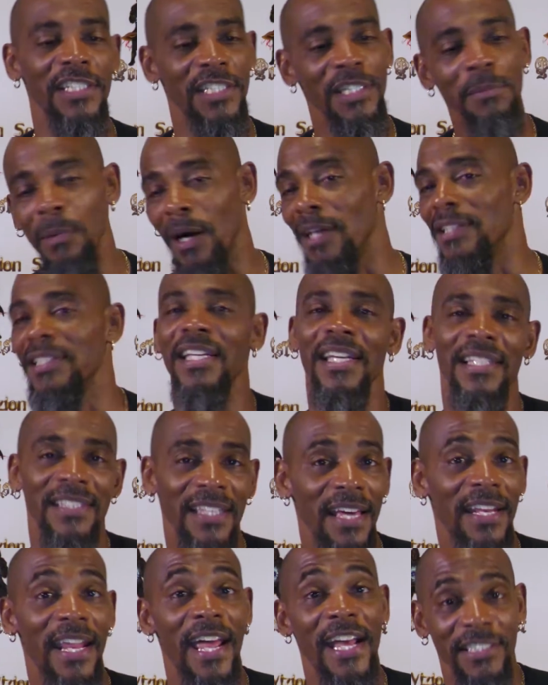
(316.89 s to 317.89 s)
she about to get
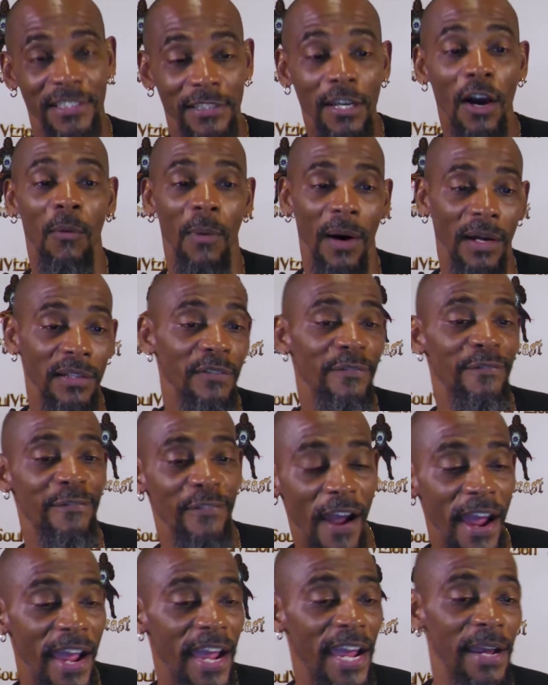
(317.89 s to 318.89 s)
that ass toe out the
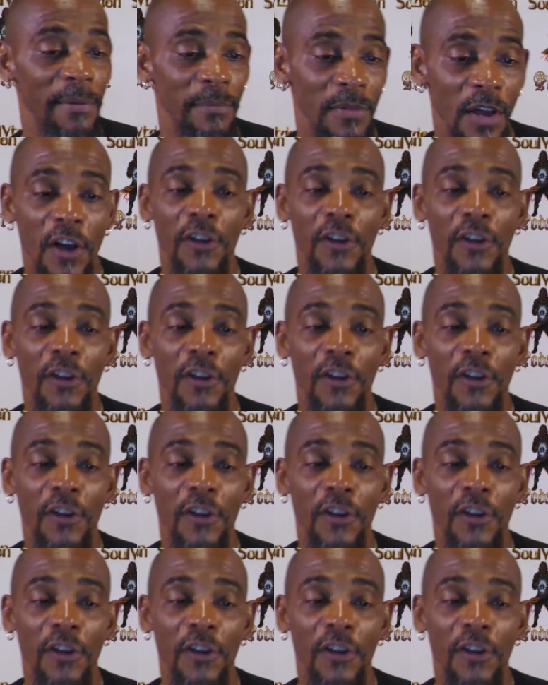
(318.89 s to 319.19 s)
frame.